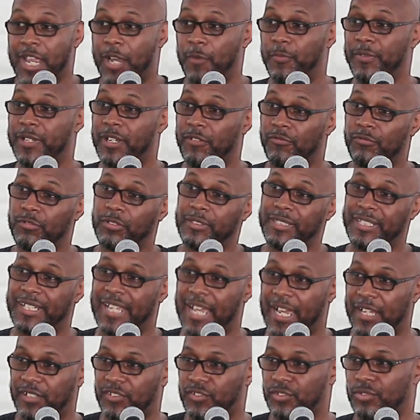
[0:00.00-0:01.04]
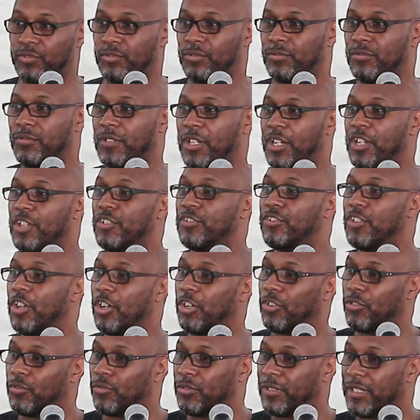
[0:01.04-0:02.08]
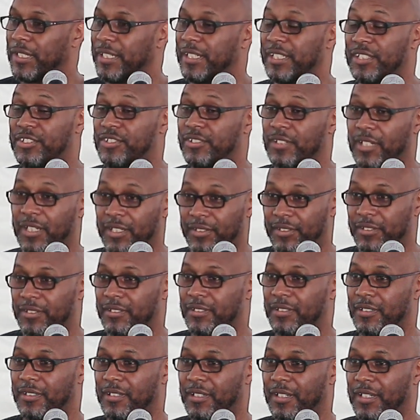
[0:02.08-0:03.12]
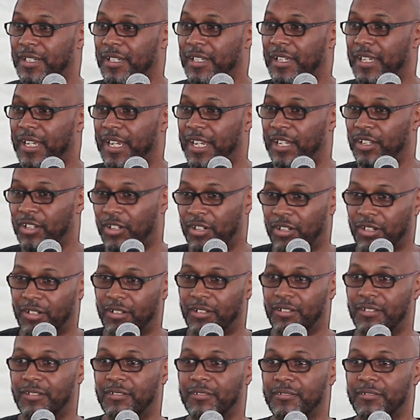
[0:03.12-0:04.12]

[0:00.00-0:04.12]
And we never really got to know each other at all.